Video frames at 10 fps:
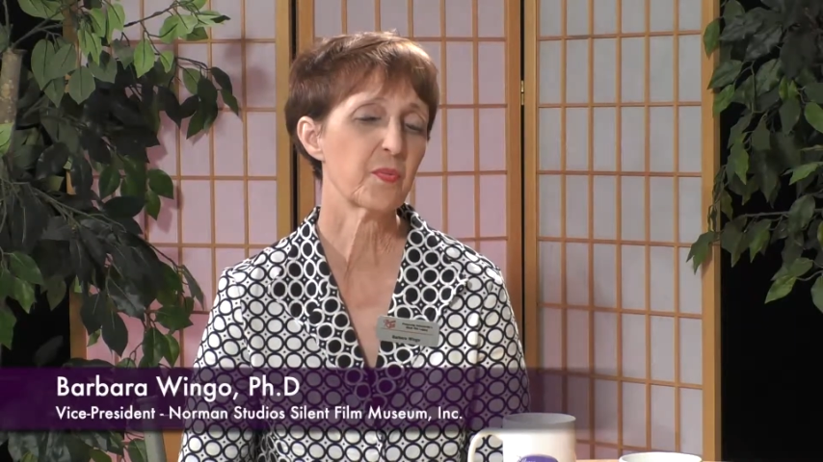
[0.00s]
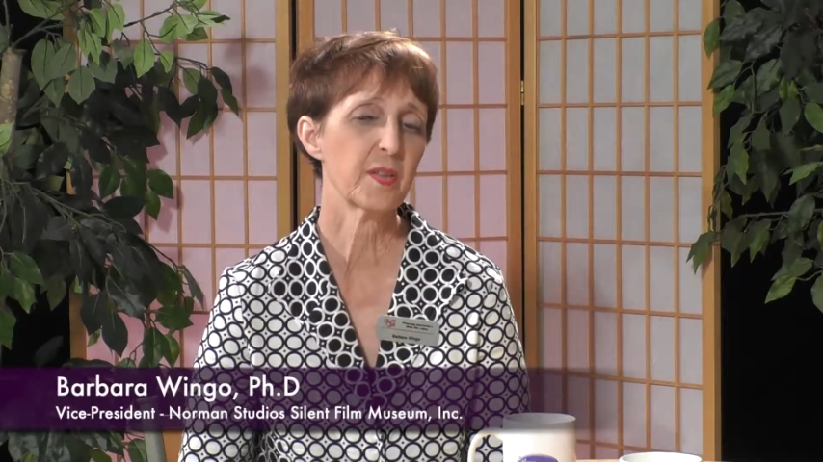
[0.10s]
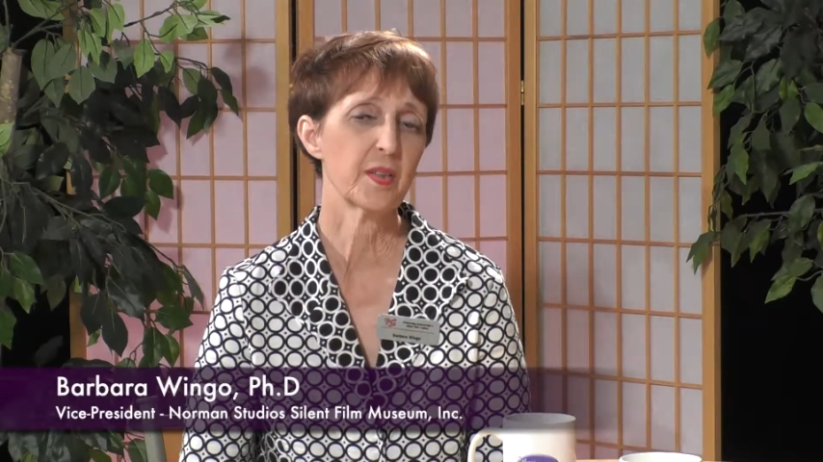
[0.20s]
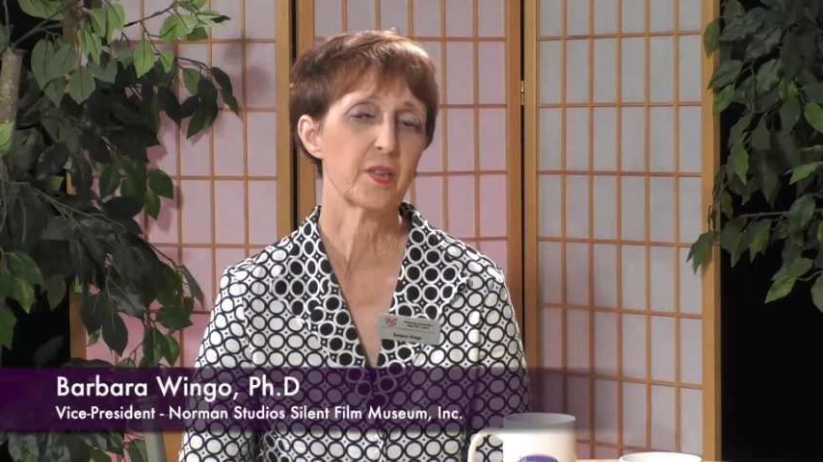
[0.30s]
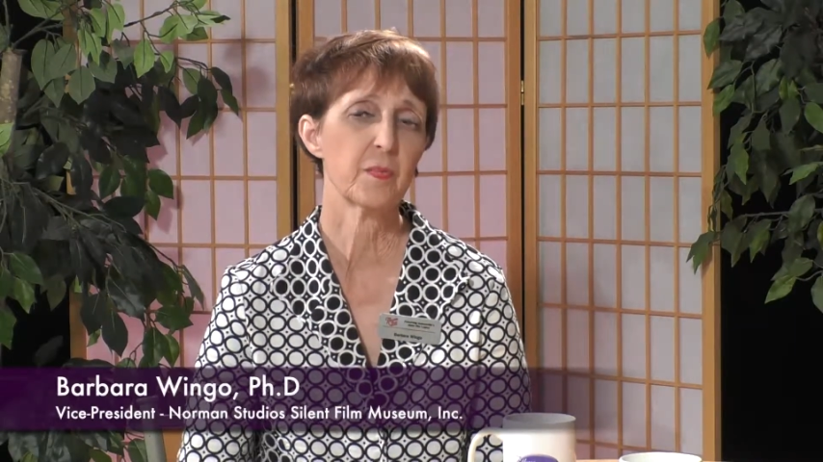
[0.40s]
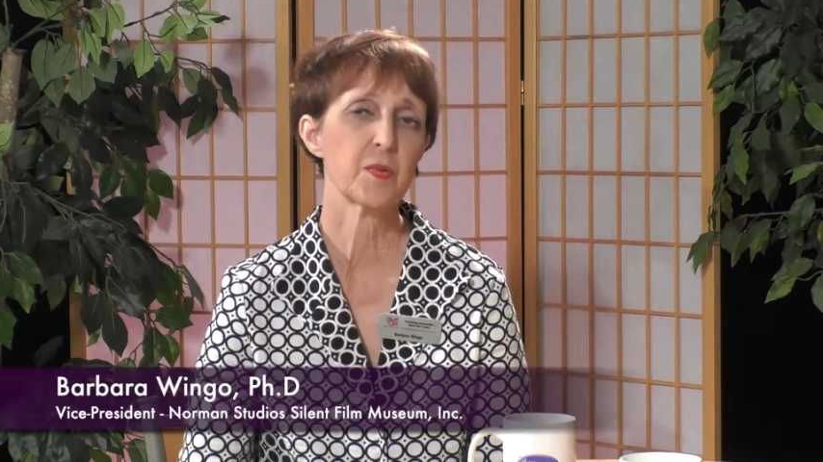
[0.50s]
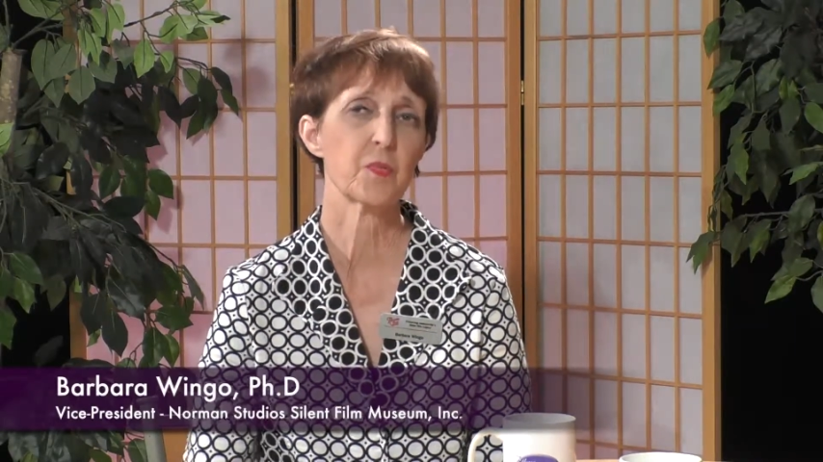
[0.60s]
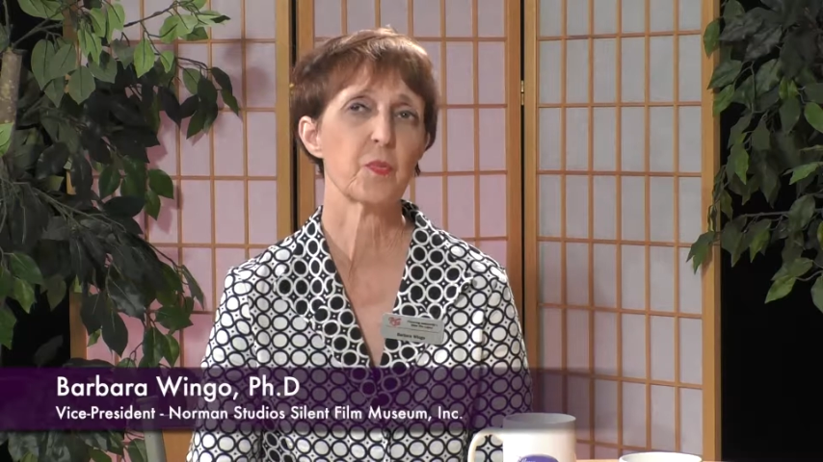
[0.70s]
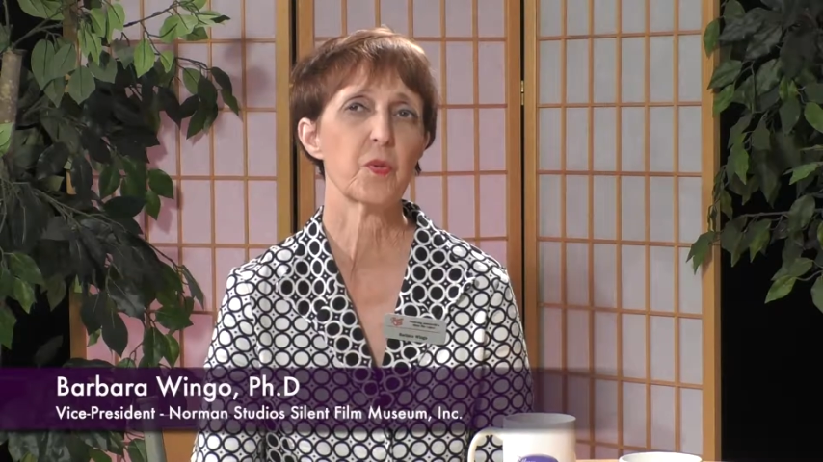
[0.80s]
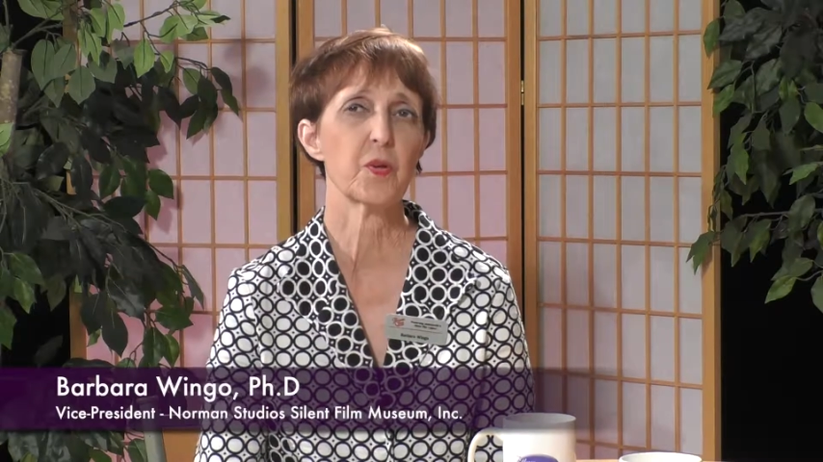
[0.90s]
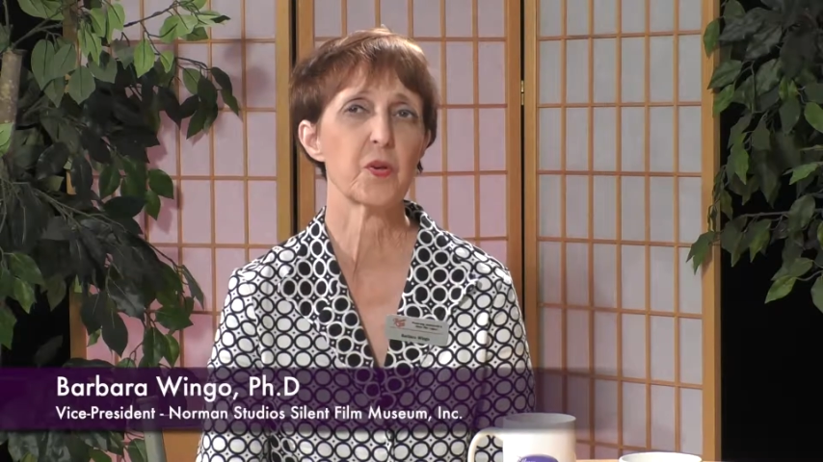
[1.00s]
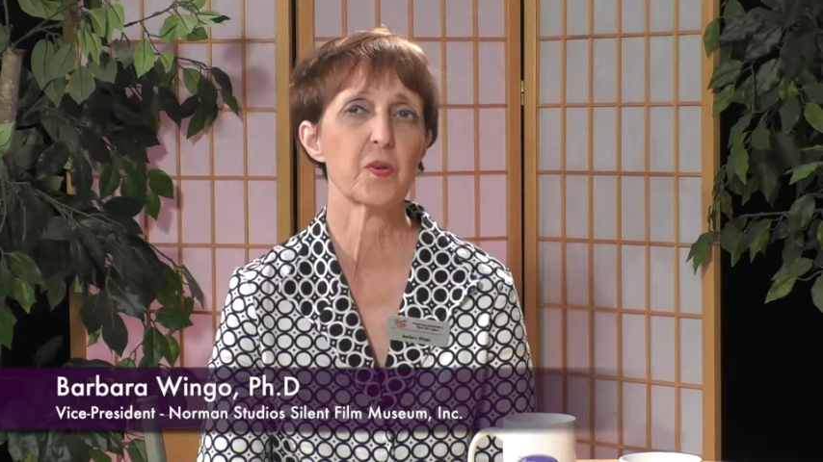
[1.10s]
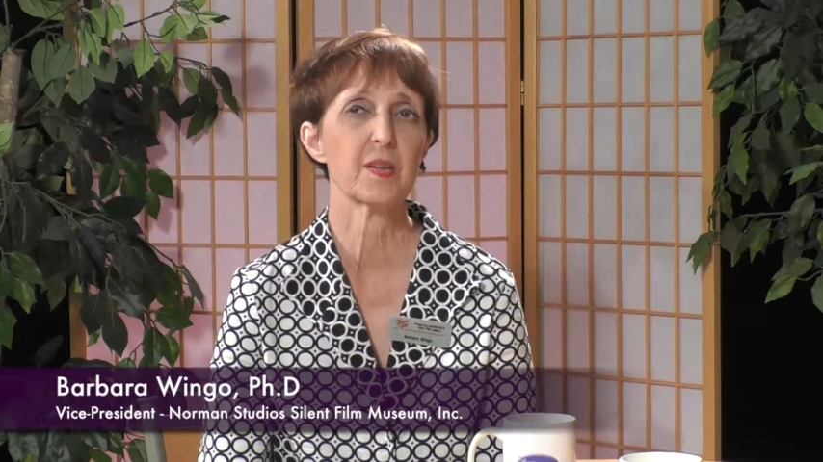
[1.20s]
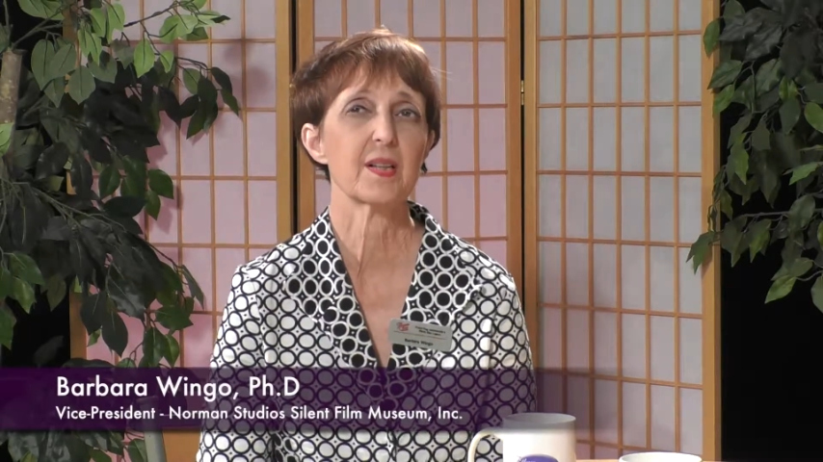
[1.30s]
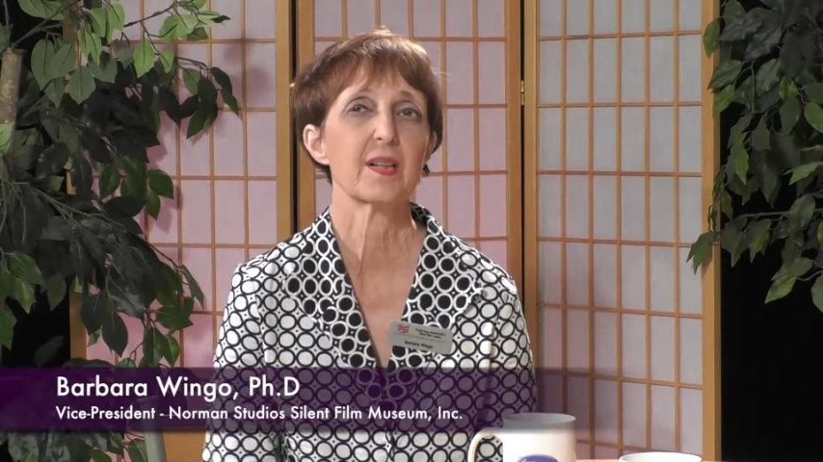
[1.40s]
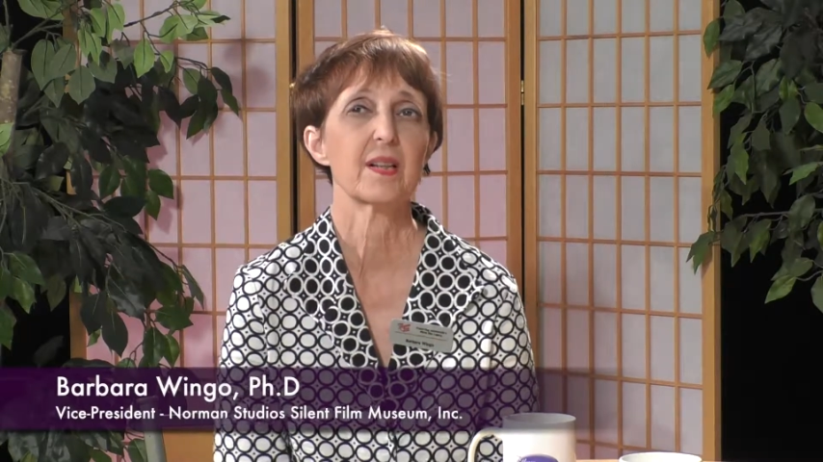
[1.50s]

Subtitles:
films were